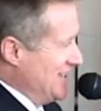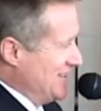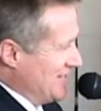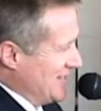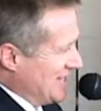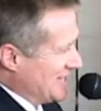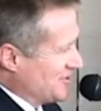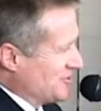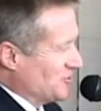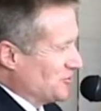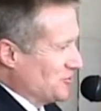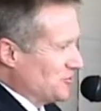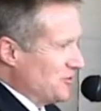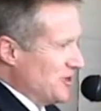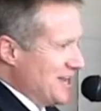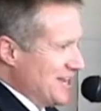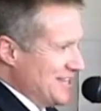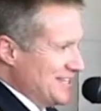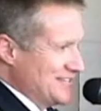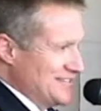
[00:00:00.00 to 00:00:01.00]
That's a
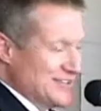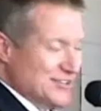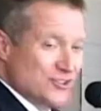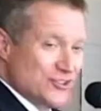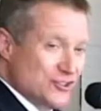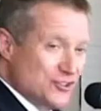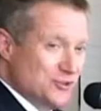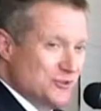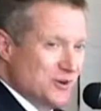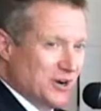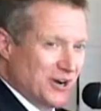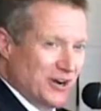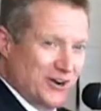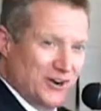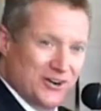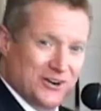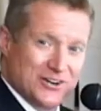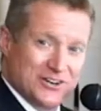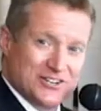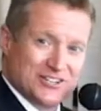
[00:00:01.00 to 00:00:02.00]
right that you
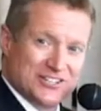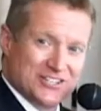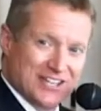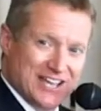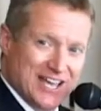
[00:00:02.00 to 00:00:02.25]
earned